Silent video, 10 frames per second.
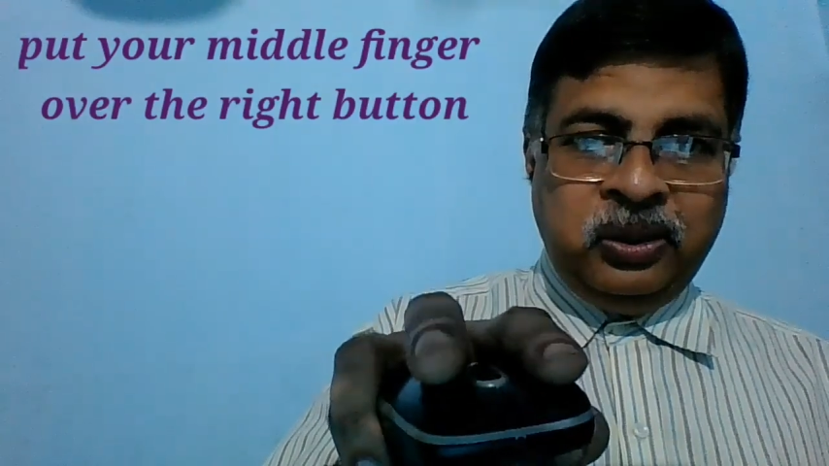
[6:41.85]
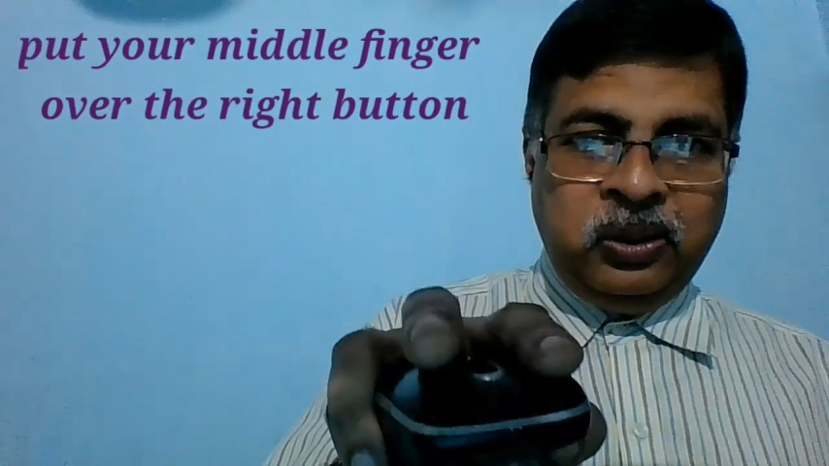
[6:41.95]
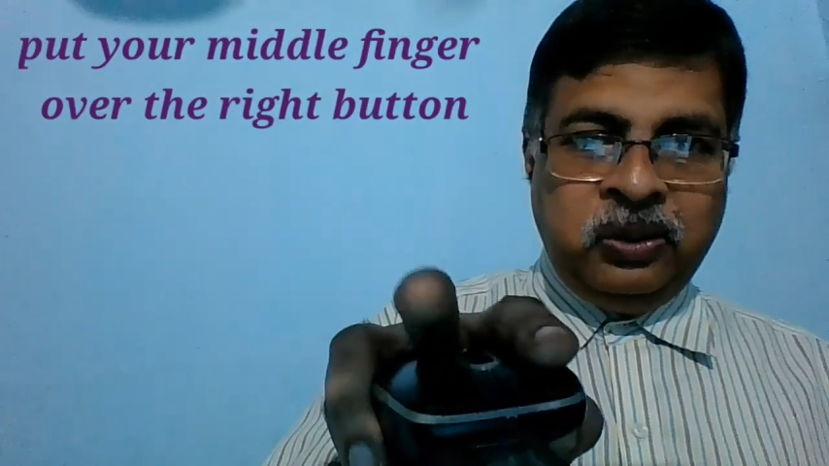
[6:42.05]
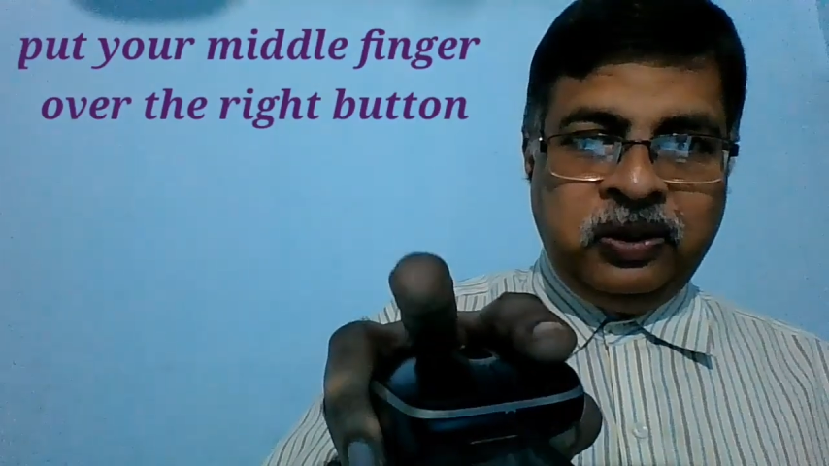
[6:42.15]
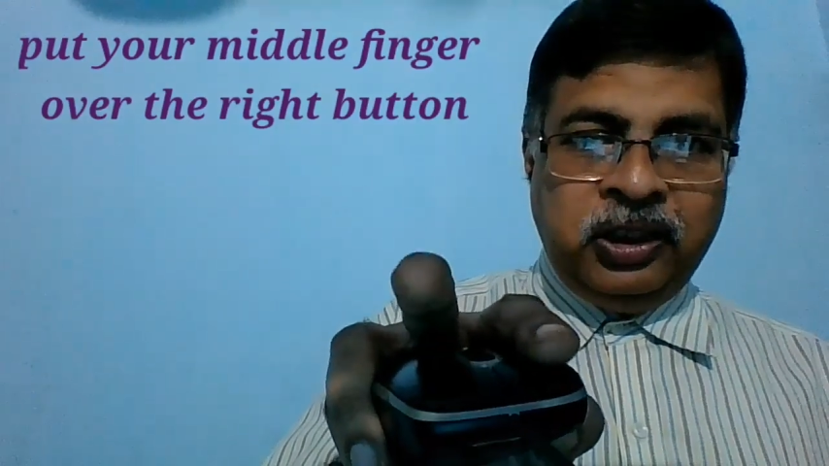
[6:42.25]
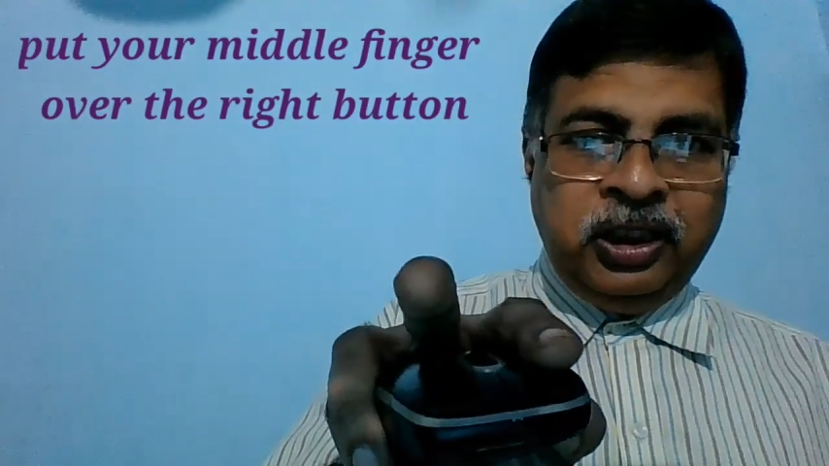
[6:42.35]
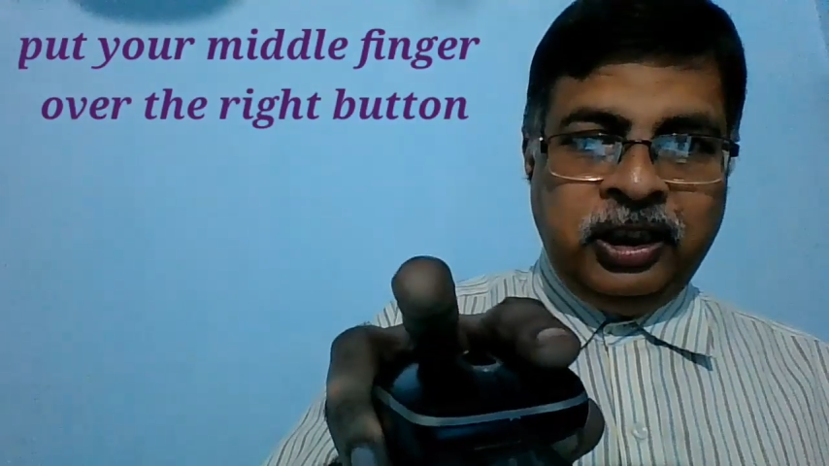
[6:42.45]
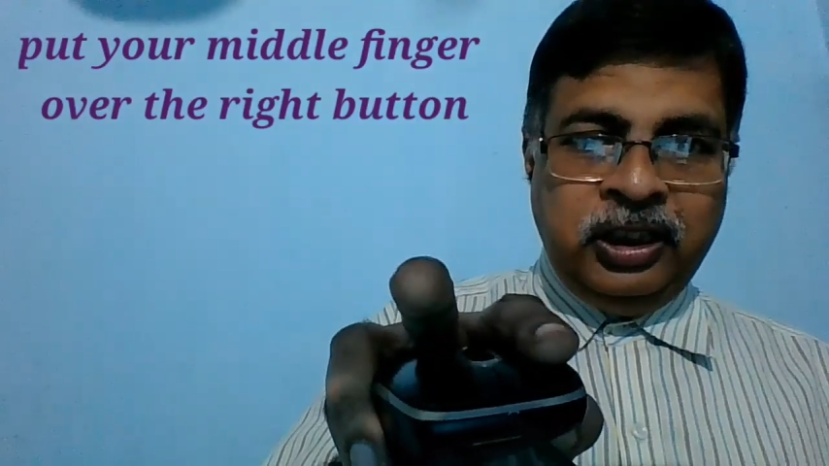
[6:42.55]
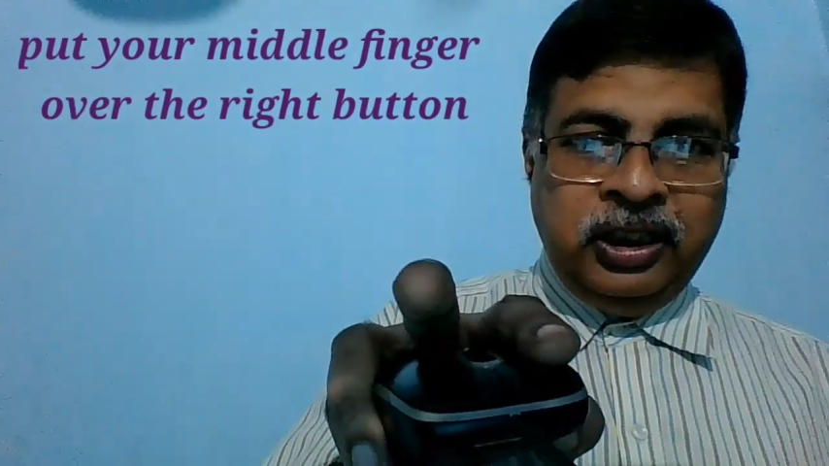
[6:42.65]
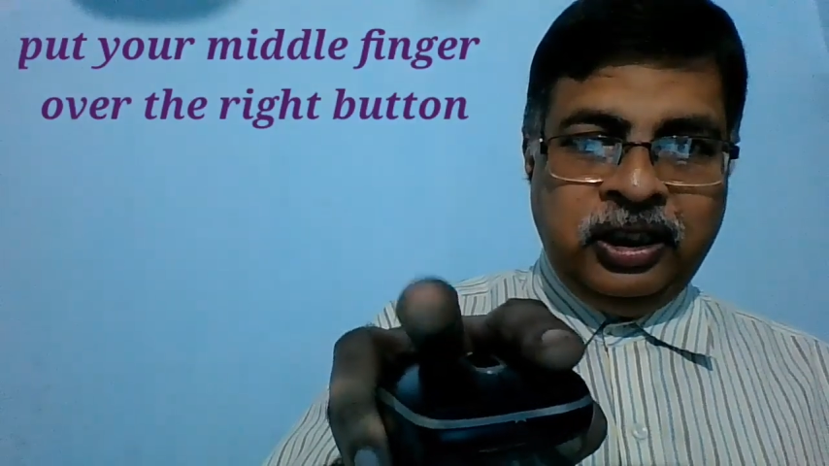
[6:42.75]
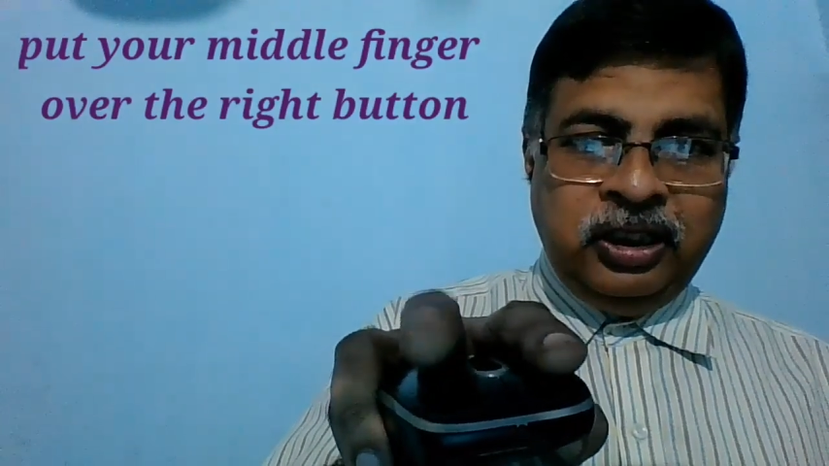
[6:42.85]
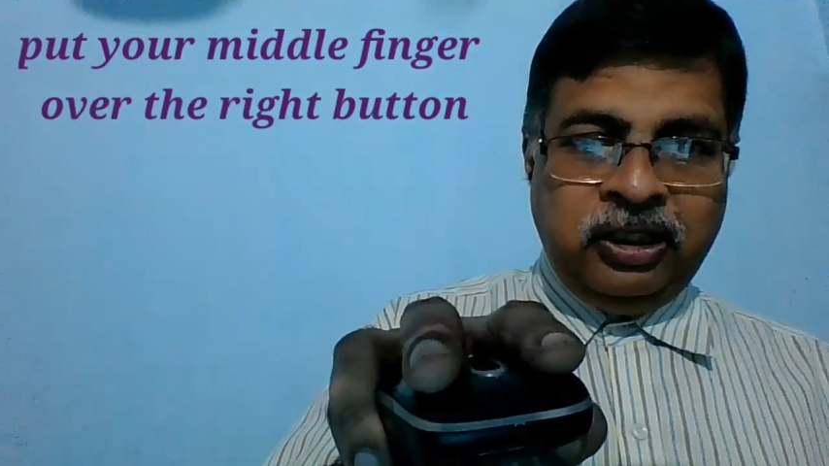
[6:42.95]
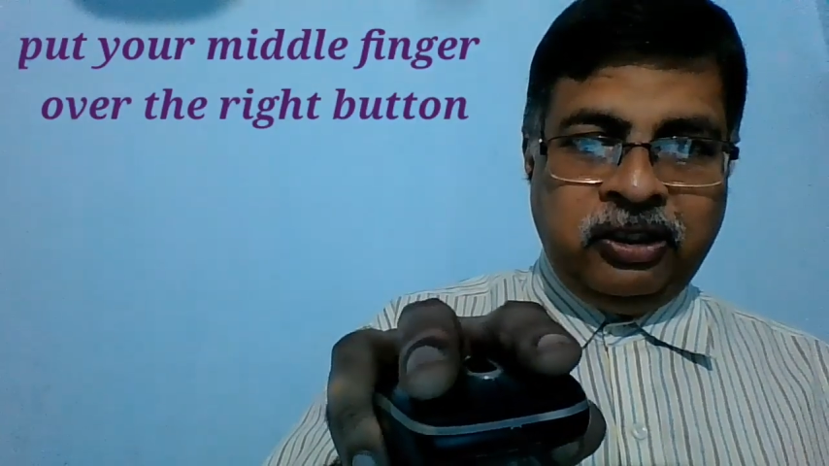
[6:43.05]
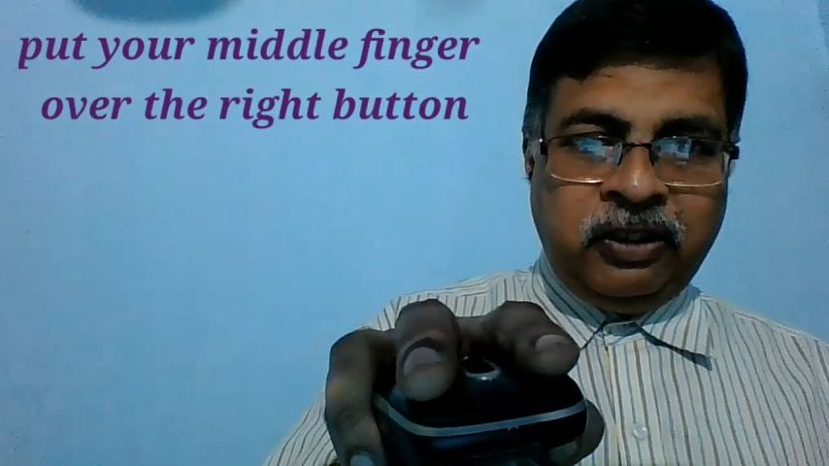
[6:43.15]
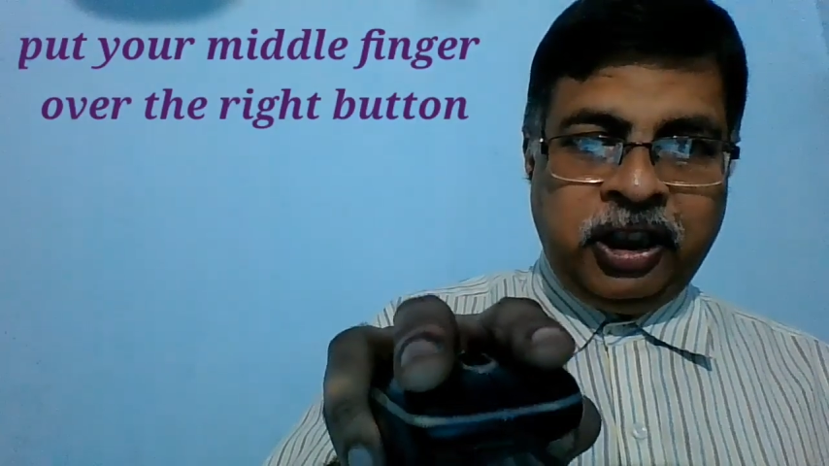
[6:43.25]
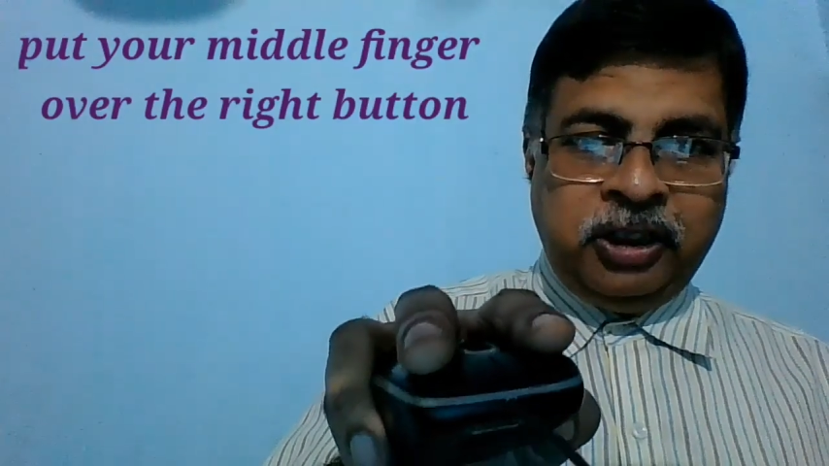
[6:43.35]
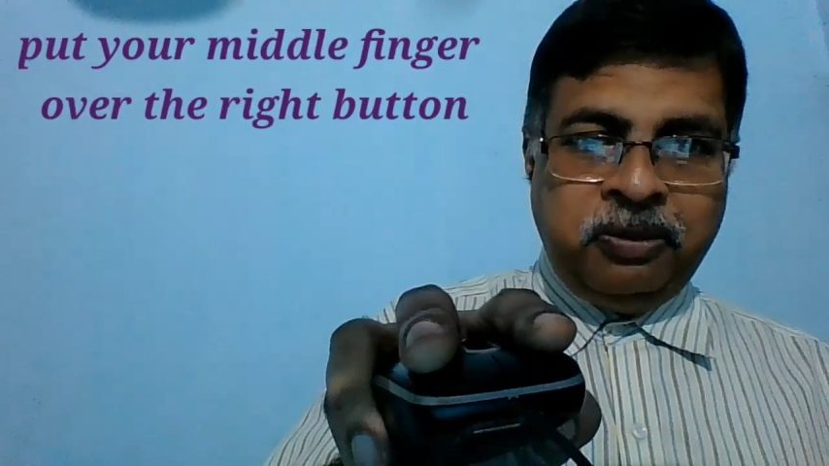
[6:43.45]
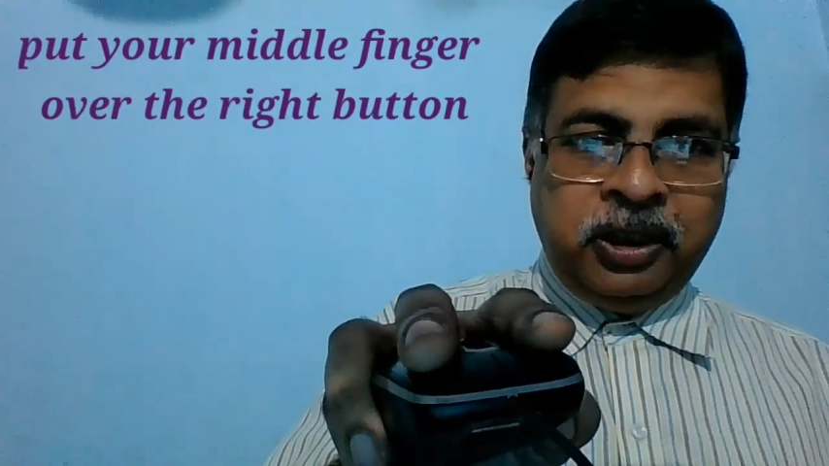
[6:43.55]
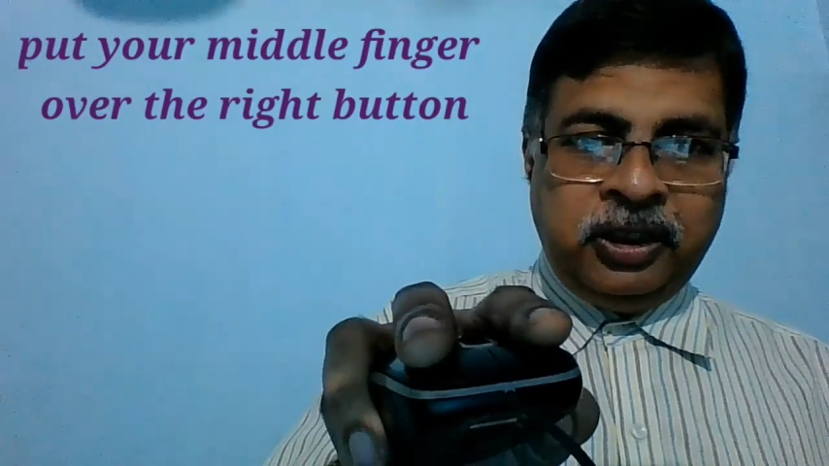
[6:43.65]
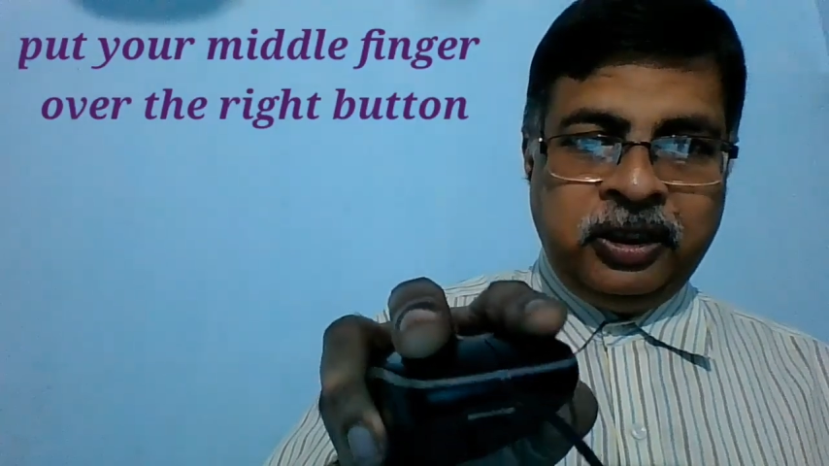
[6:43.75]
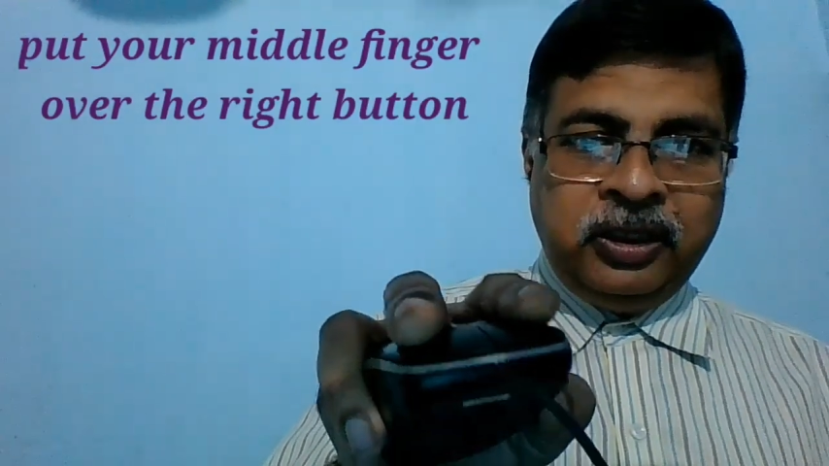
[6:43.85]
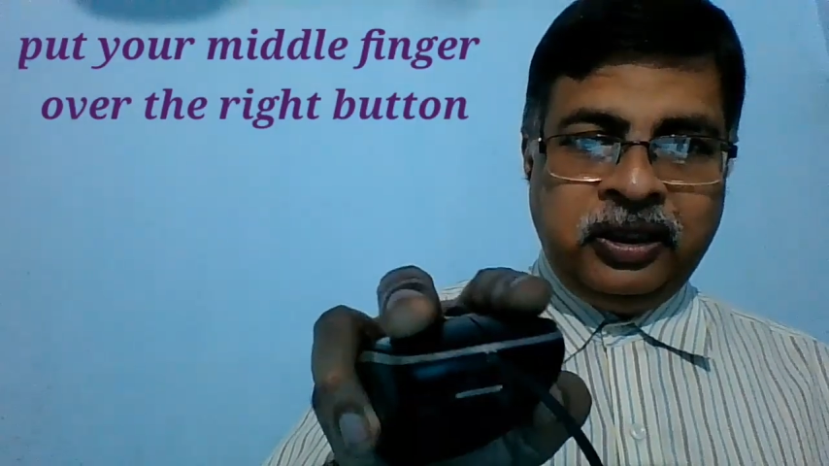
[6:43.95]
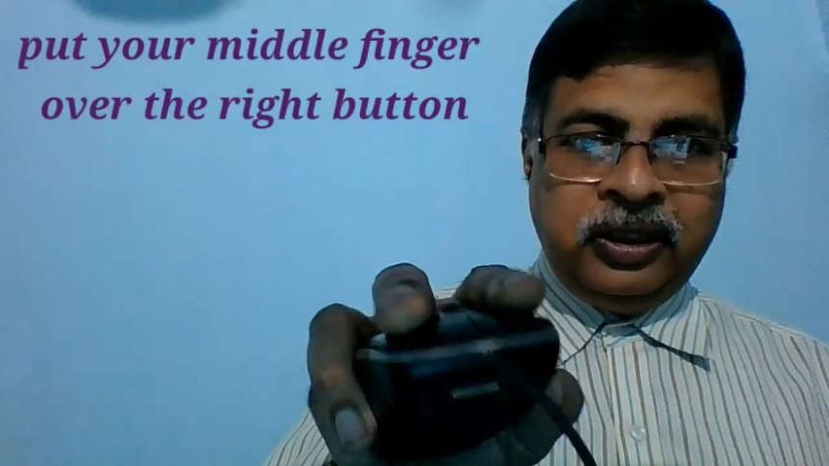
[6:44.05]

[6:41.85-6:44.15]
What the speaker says: over the right button